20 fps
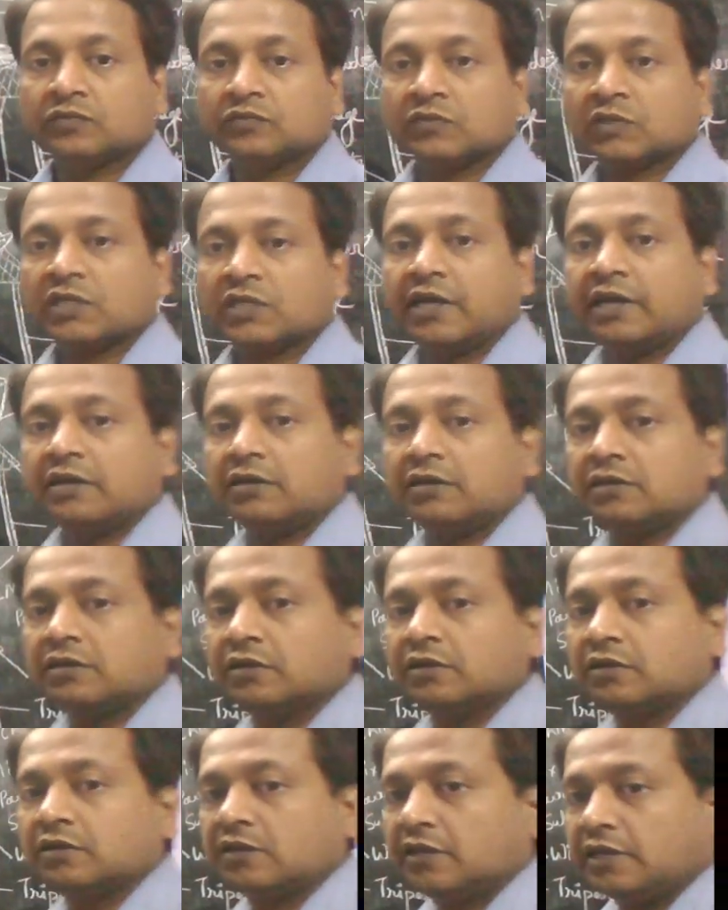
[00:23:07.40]
get
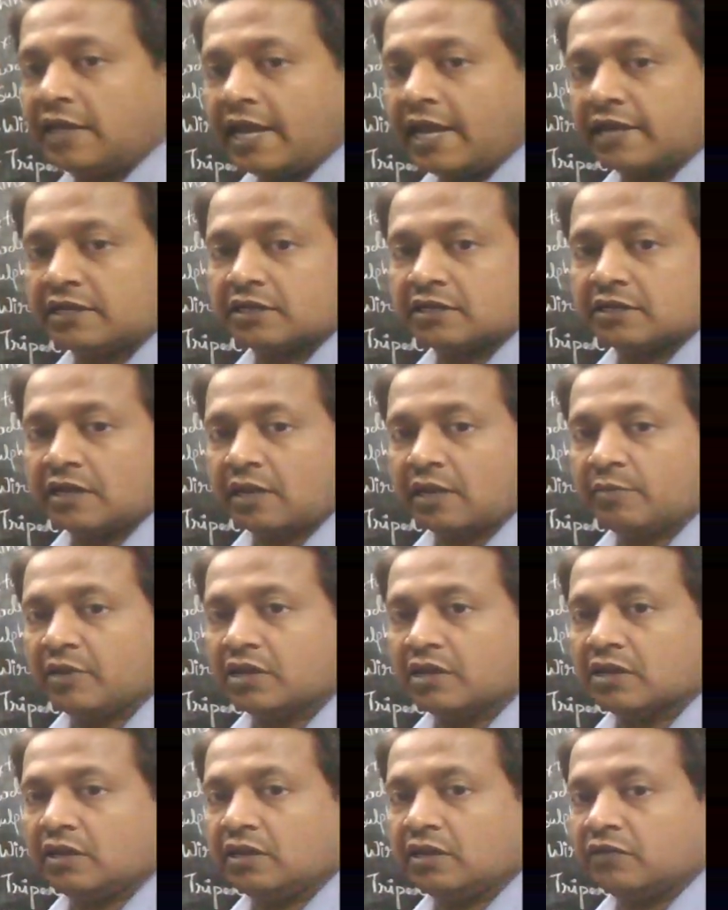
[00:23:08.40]
react
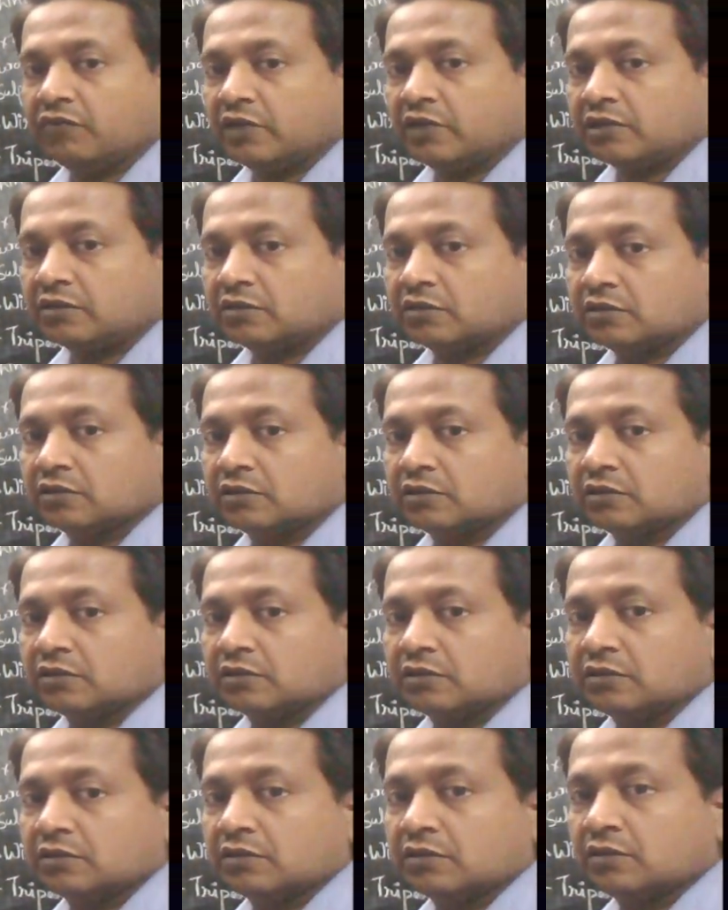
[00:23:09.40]
chemically with
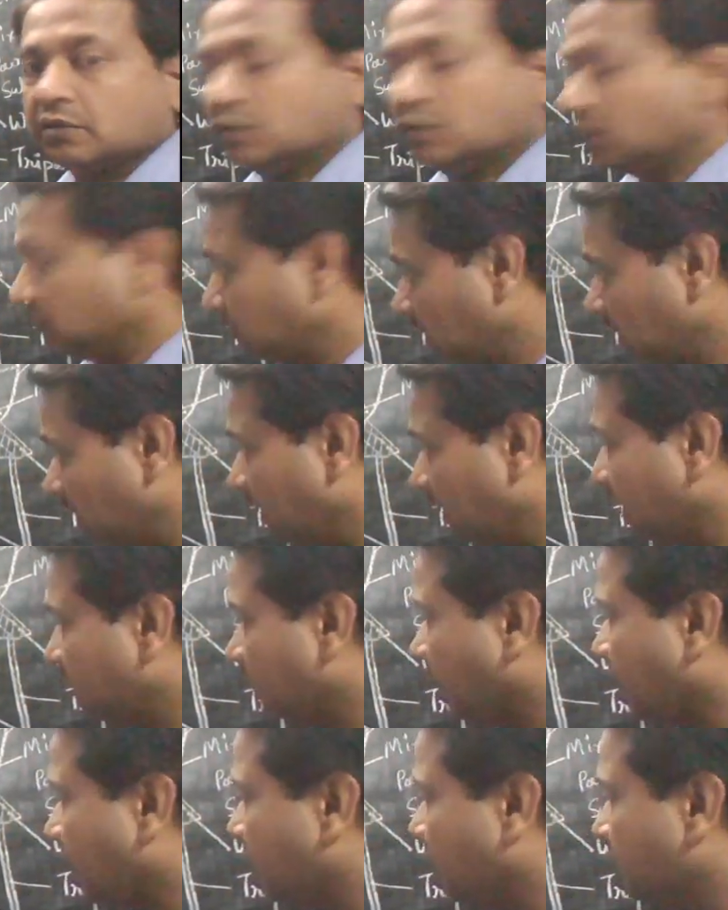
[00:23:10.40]

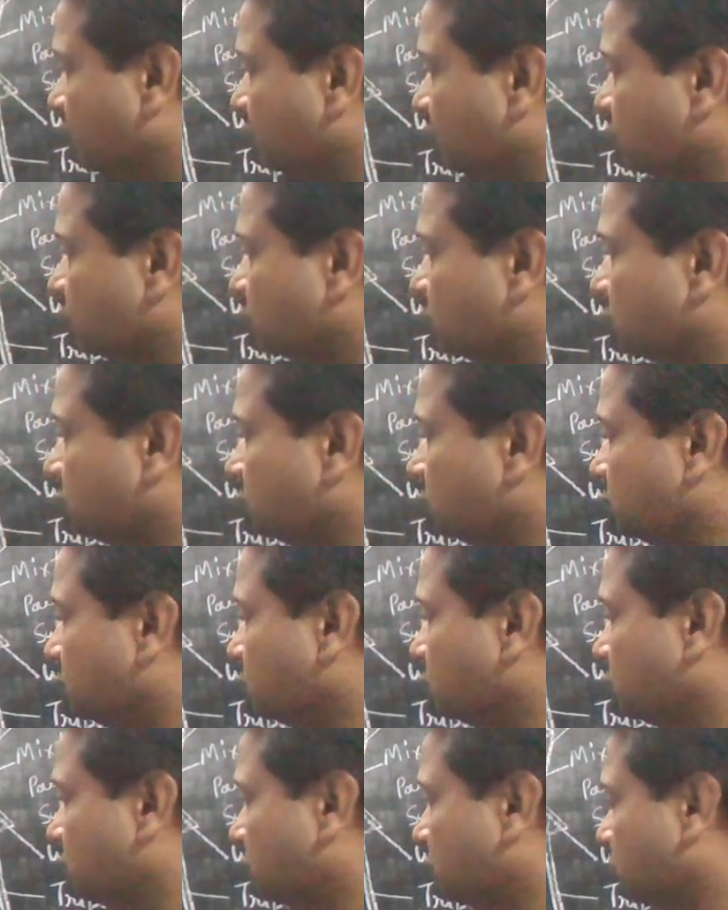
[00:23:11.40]
8 atoms
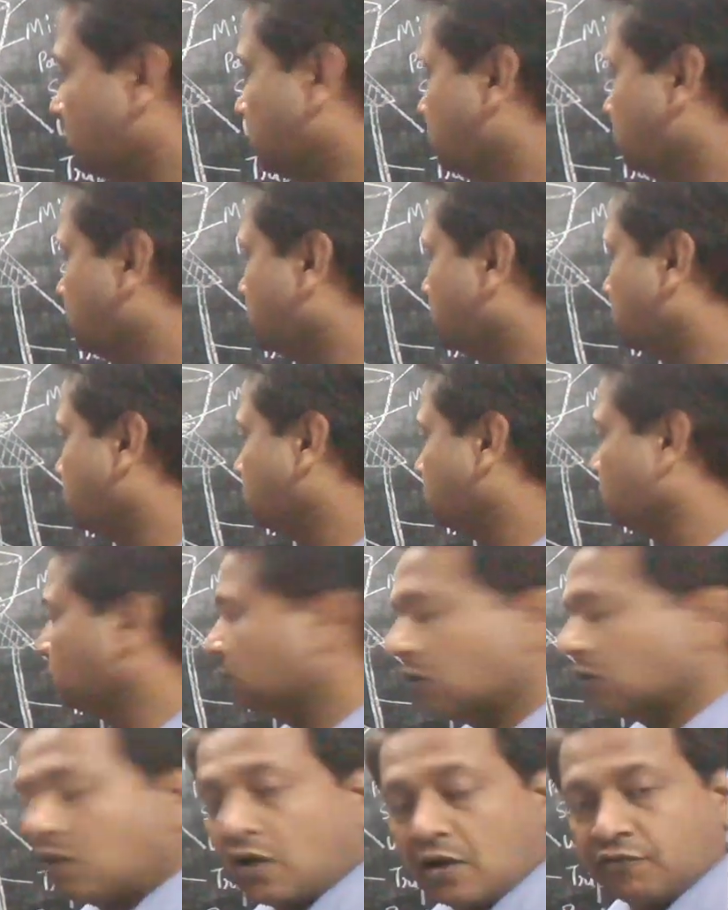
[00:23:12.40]

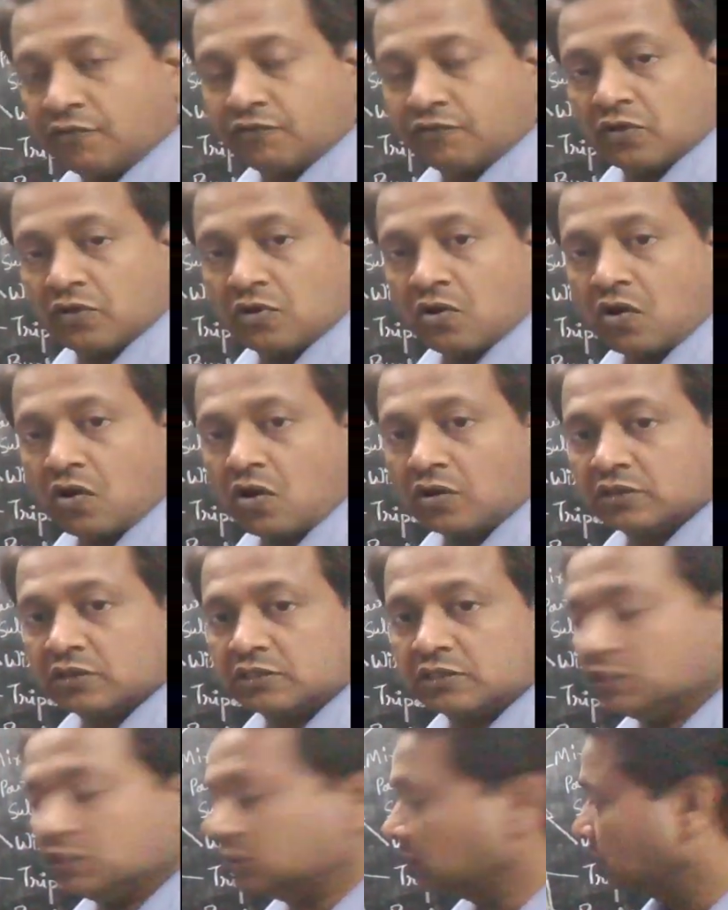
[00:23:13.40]
of
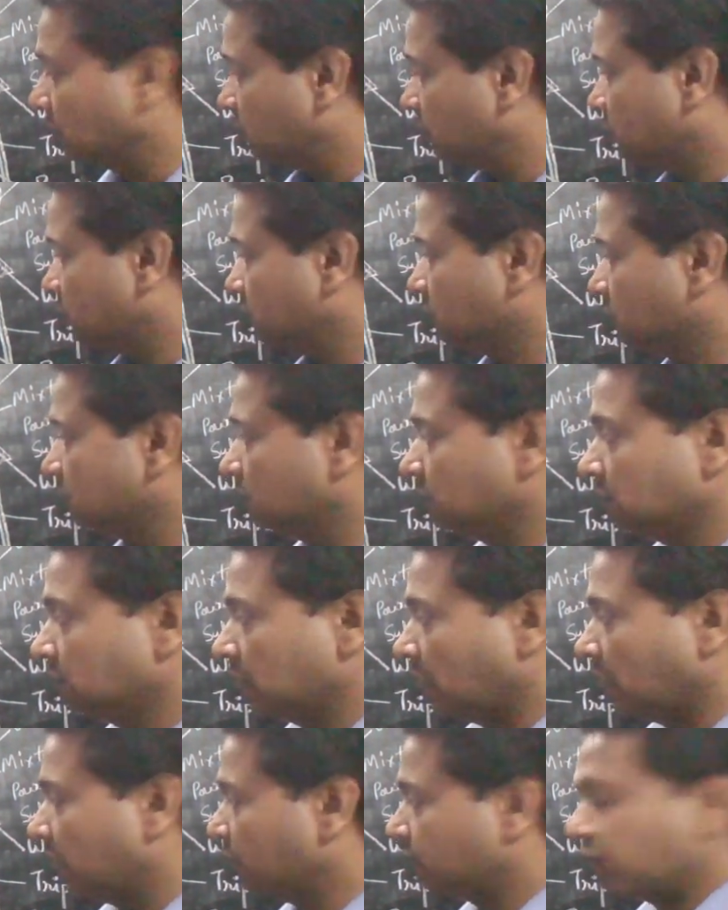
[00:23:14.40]
oxygen
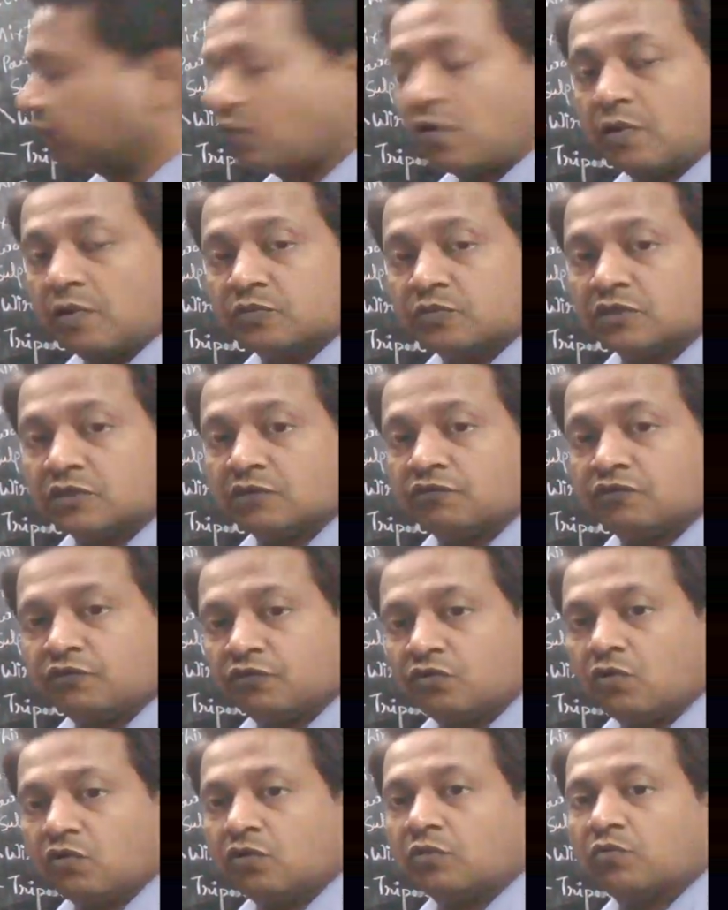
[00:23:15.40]
and forms the
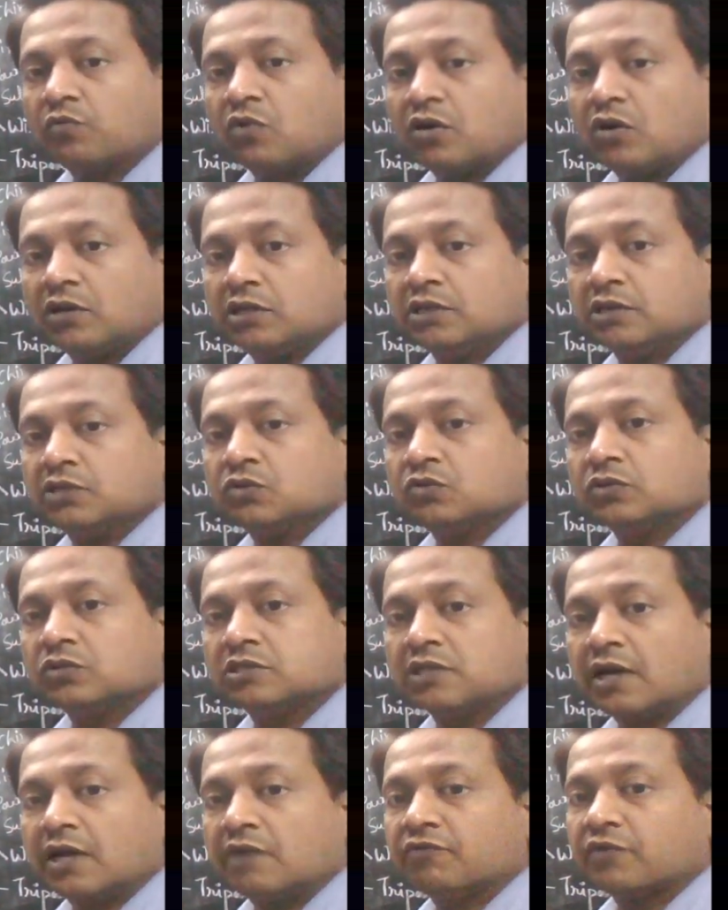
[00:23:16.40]
4 molecules
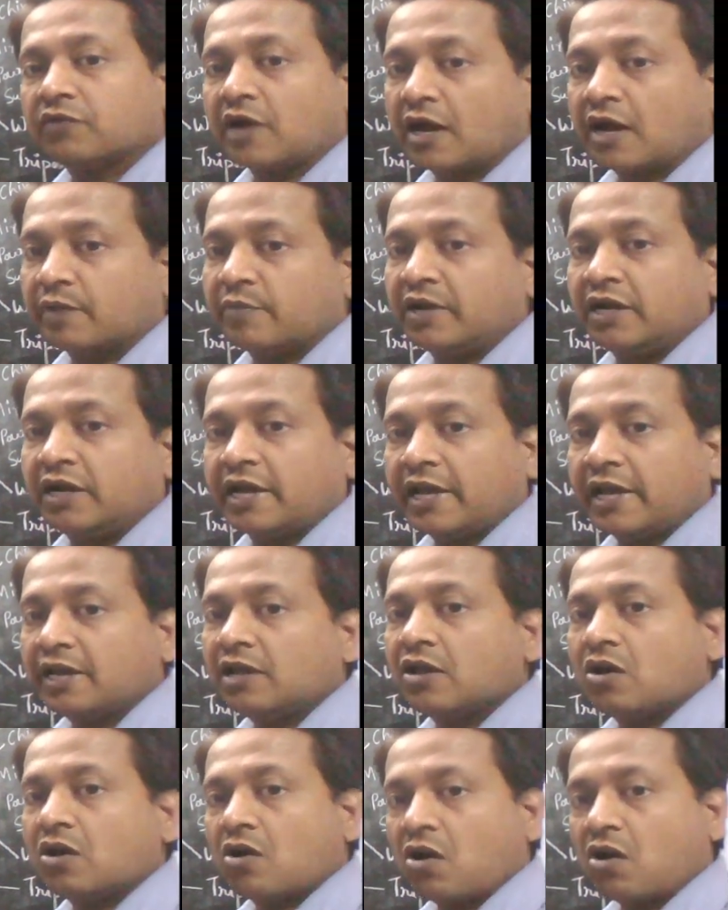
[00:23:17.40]
of carbon
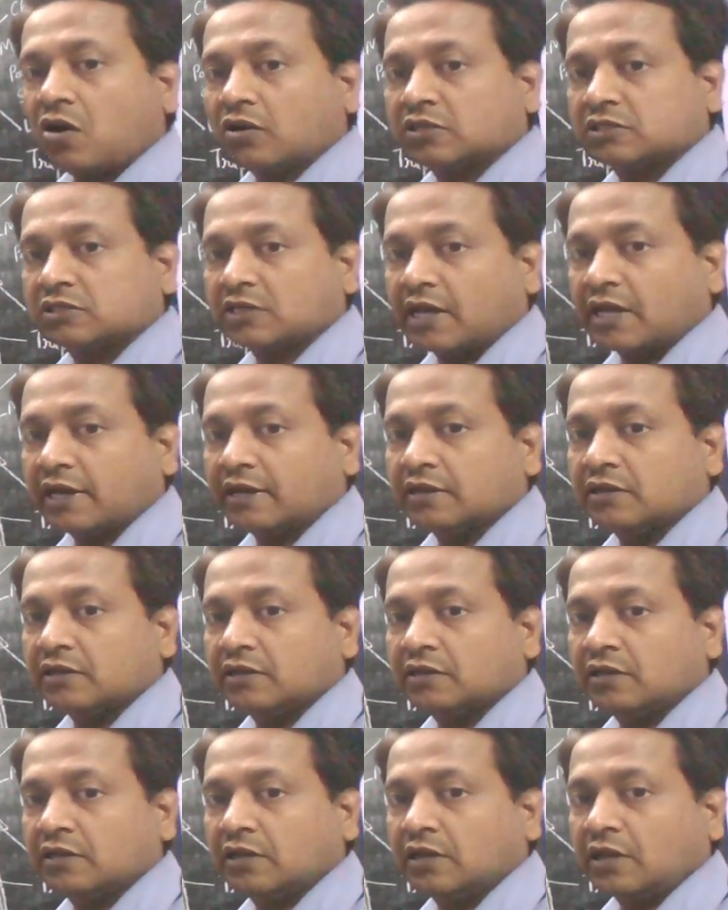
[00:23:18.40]
dioxide.
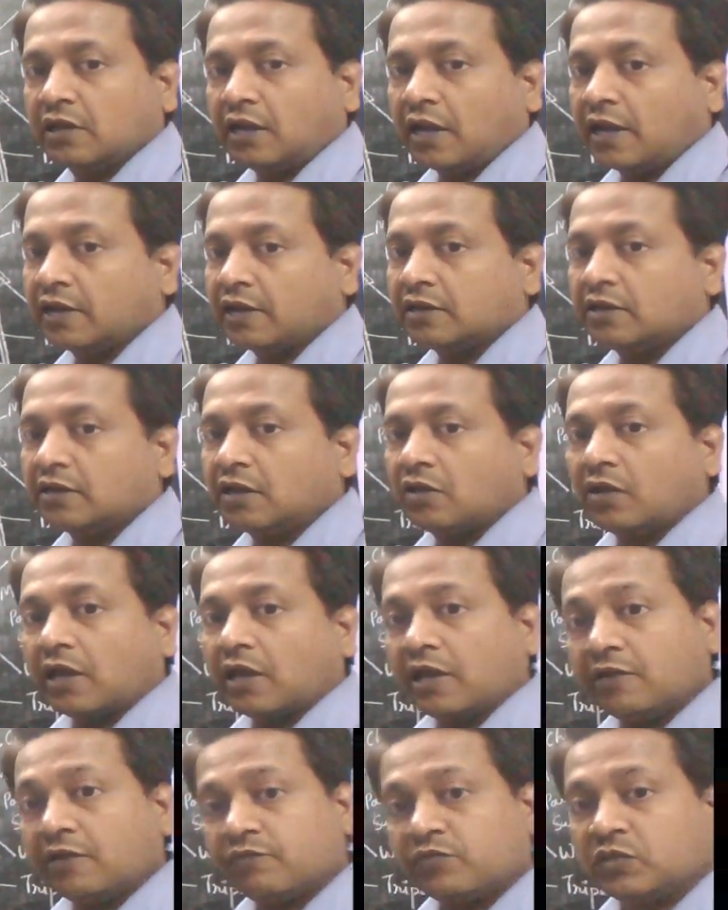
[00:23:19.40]
And
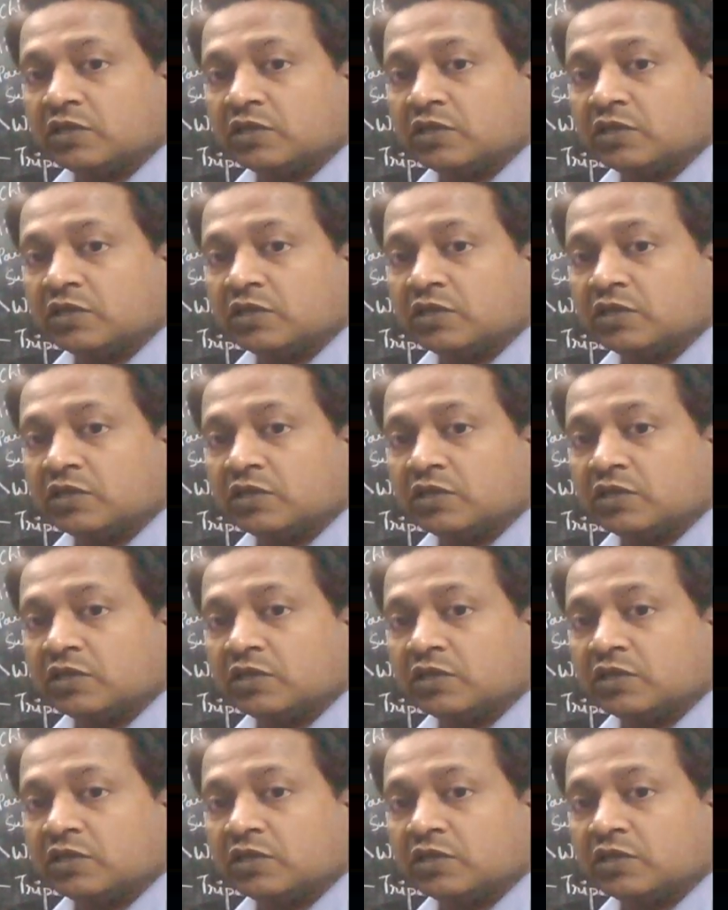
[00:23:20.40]
if